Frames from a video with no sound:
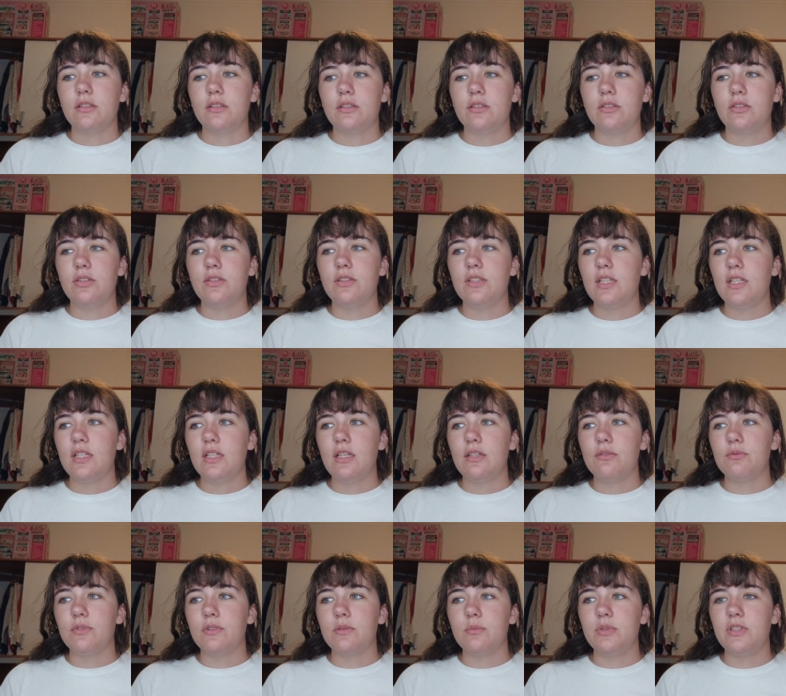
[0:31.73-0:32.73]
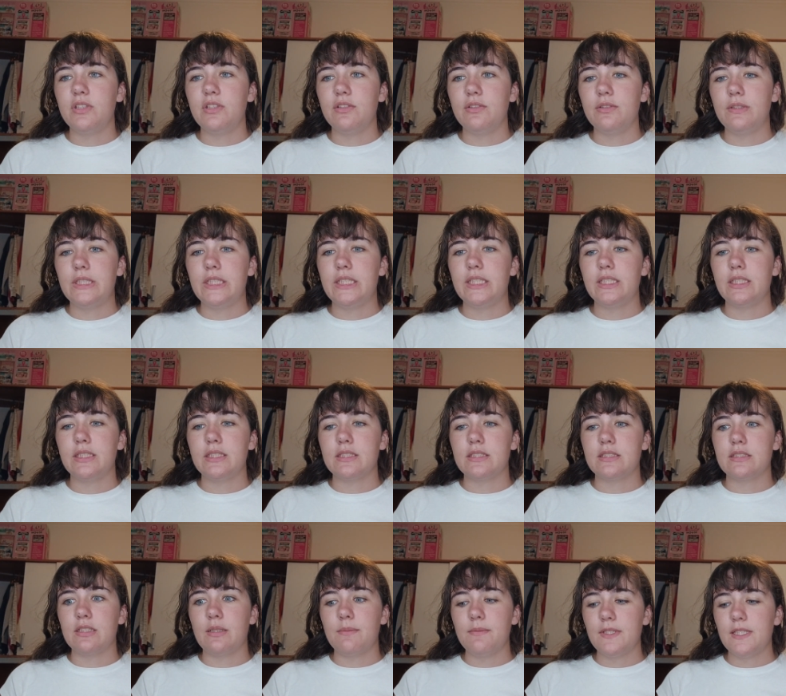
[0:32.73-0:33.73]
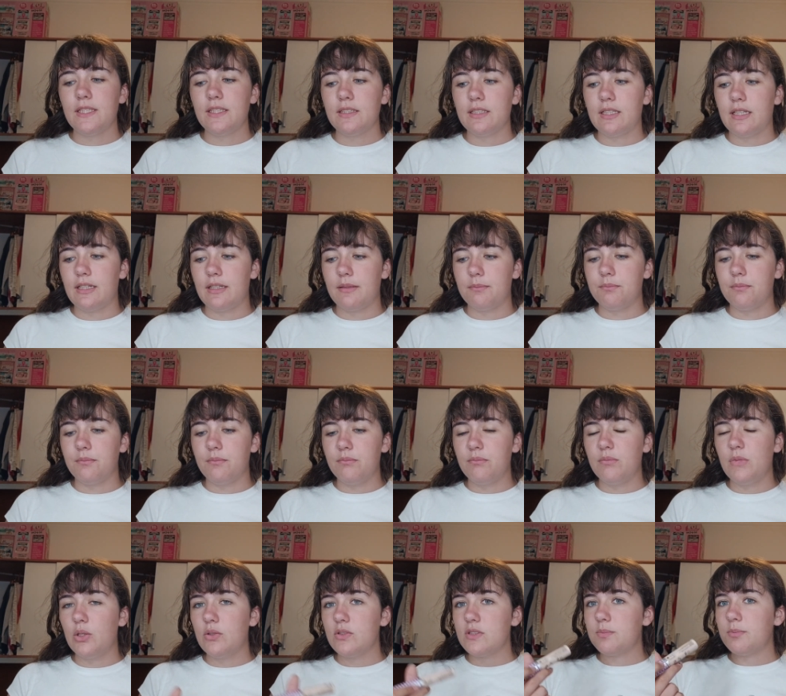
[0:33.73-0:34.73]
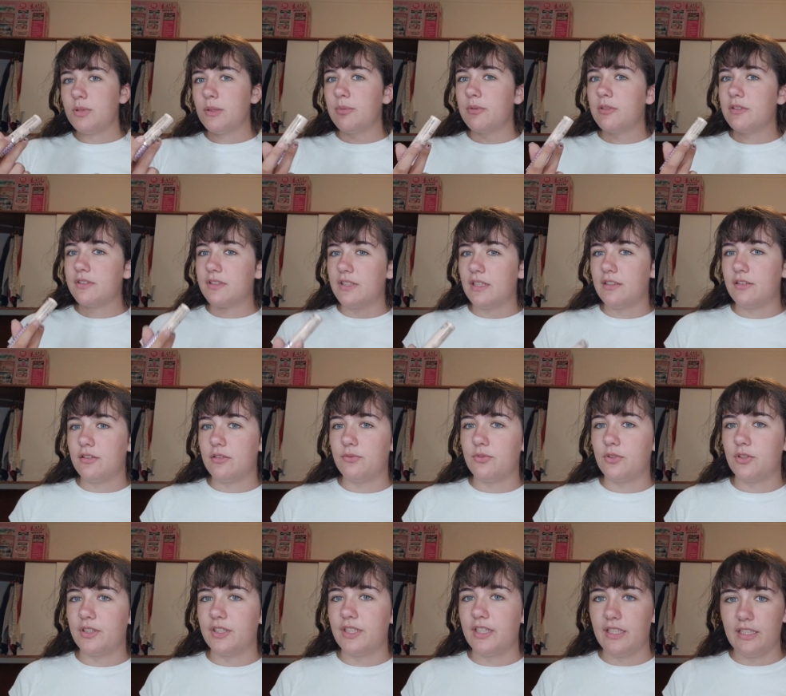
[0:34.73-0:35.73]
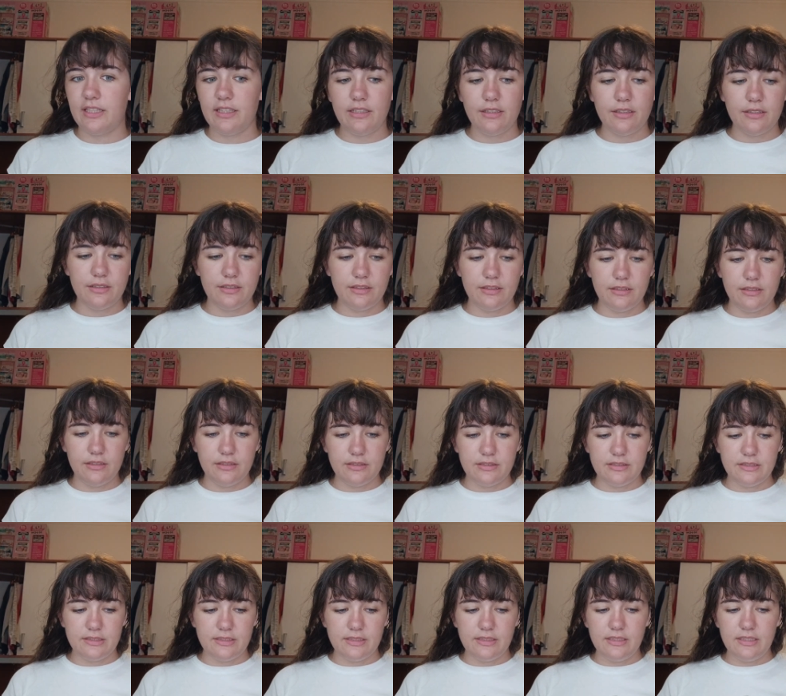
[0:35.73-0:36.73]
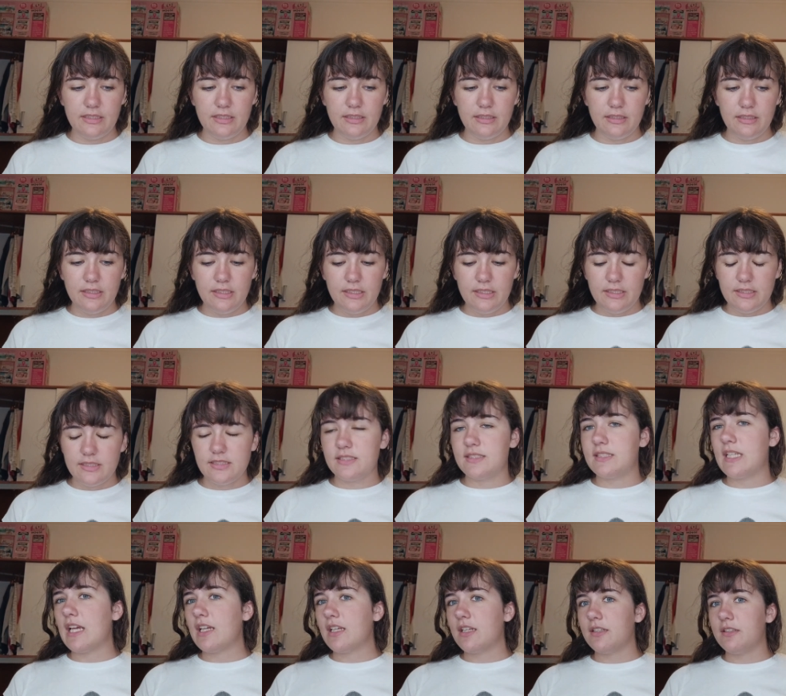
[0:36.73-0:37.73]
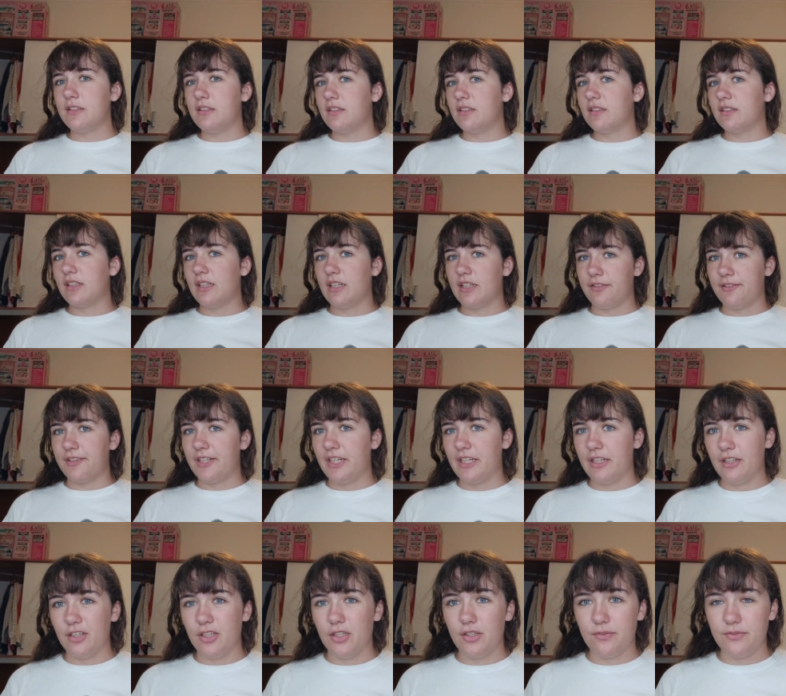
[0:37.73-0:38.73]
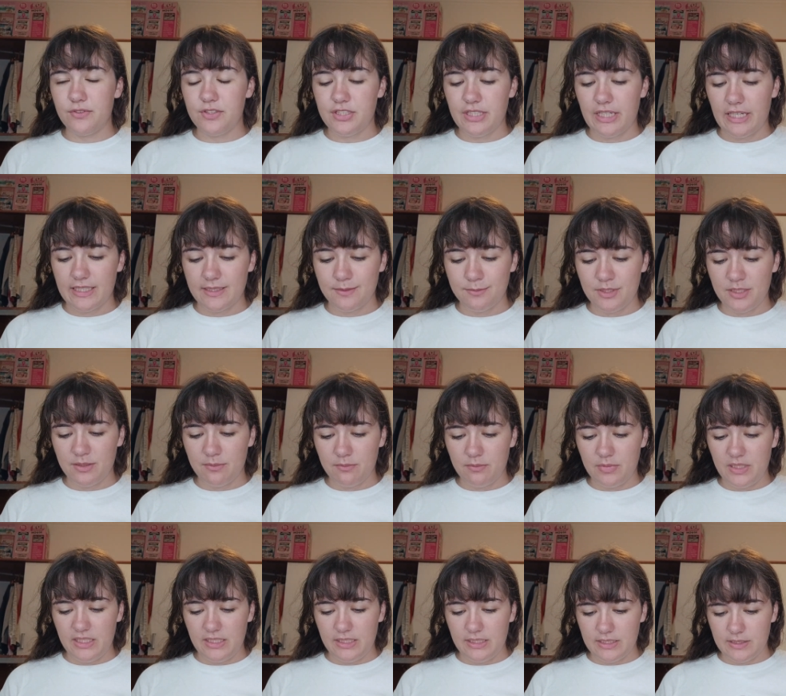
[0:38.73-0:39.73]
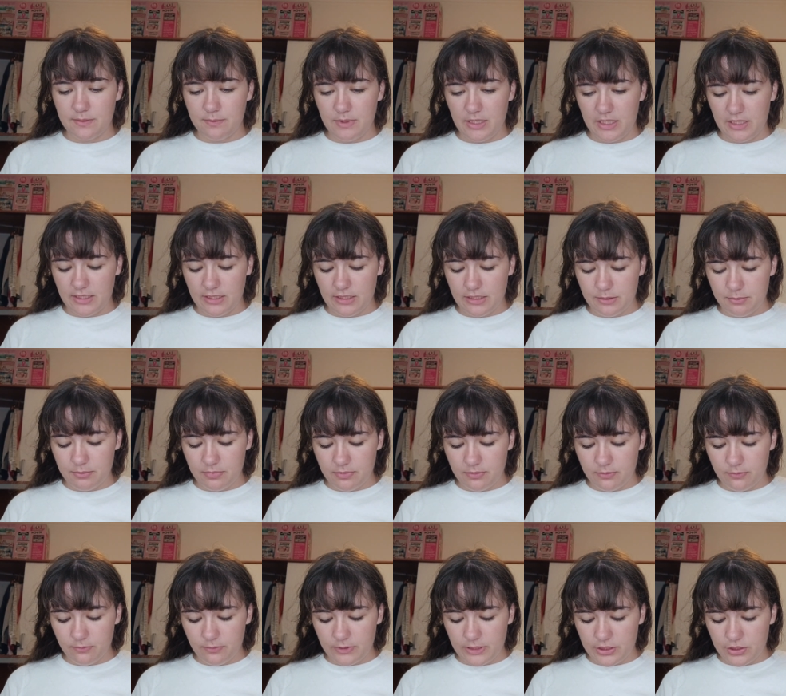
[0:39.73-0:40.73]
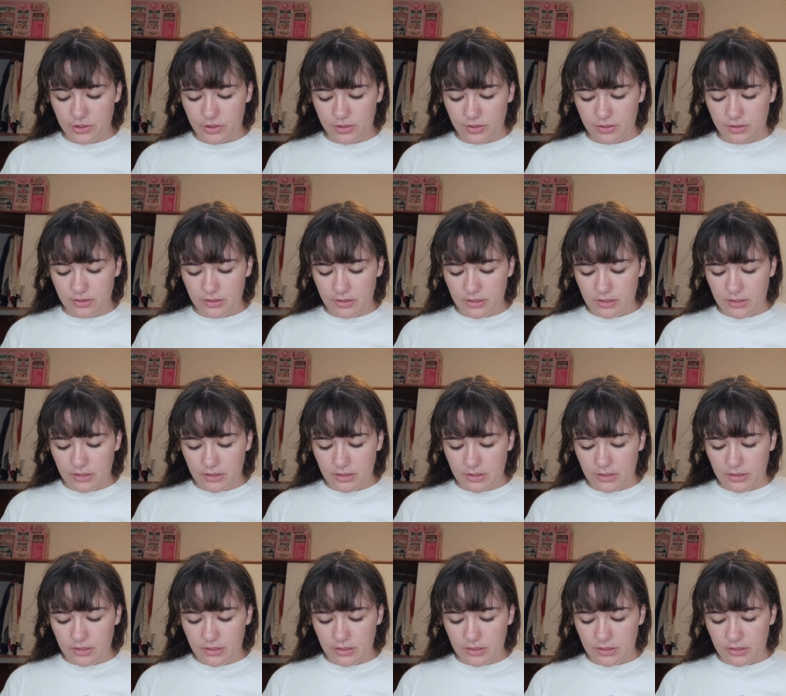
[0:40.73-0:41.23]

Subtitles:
today I will be doing something that most people tend to forget is the second era of Jasmine Beans makeup, which